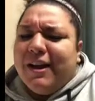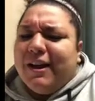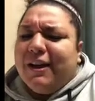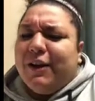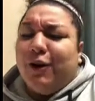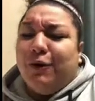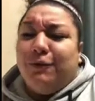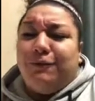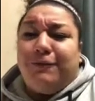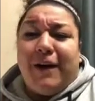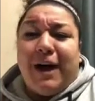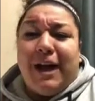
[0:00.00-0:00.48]

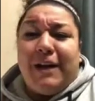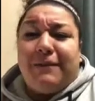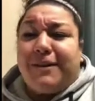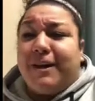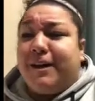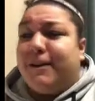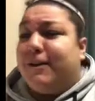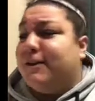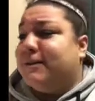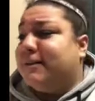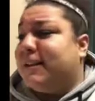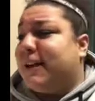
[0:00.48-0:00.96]
No, 5
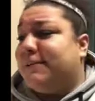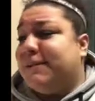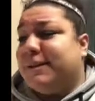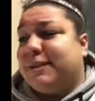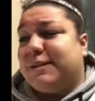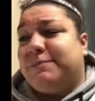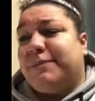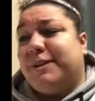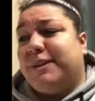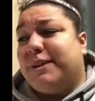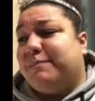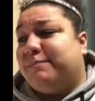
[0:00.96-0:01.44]
kilos. That
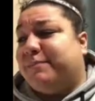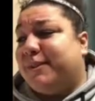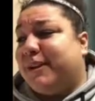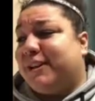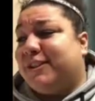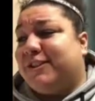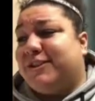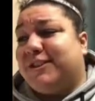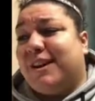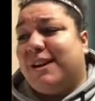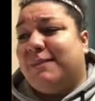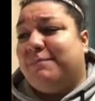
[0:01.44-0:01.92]
must have been a
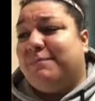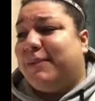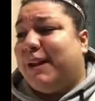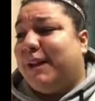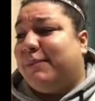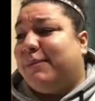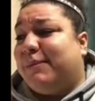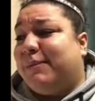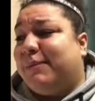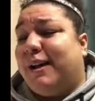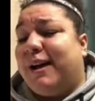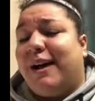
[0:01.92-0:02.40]
big jump. Blah
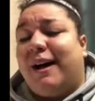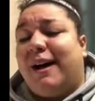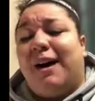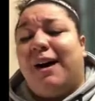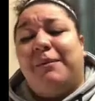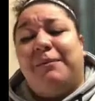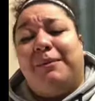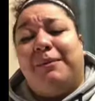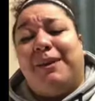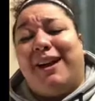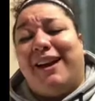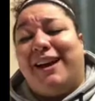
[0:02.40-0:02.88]
blah blah."
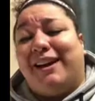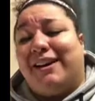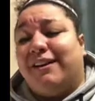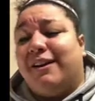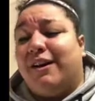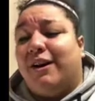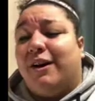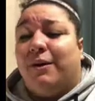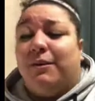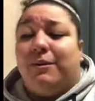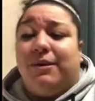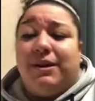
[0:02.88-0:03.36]
I'm like,
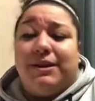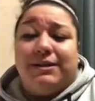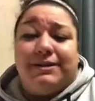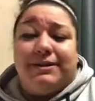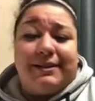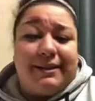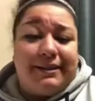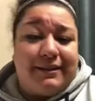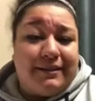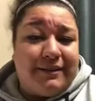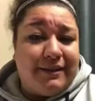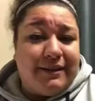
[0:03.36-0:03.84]
"No, it
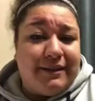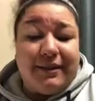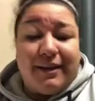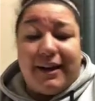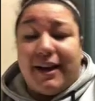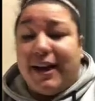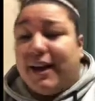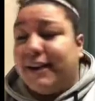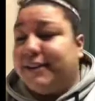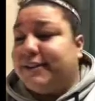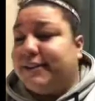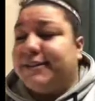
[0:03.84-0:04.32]
wasn't.
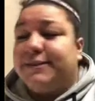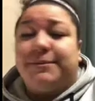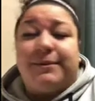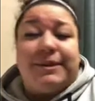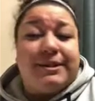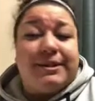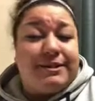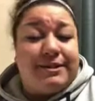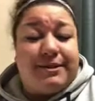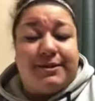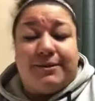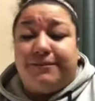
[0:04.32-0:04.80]
I just
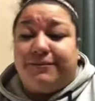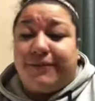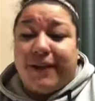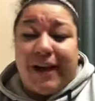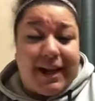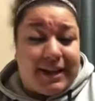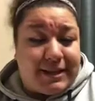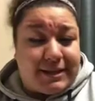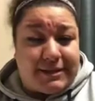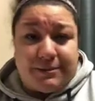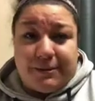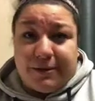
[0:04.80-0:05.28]
went too
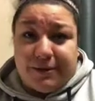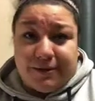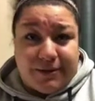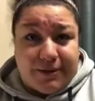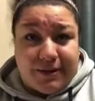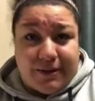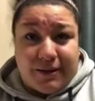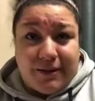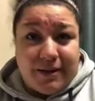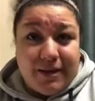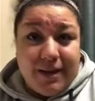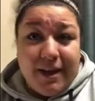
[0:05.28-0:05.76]
fast with it."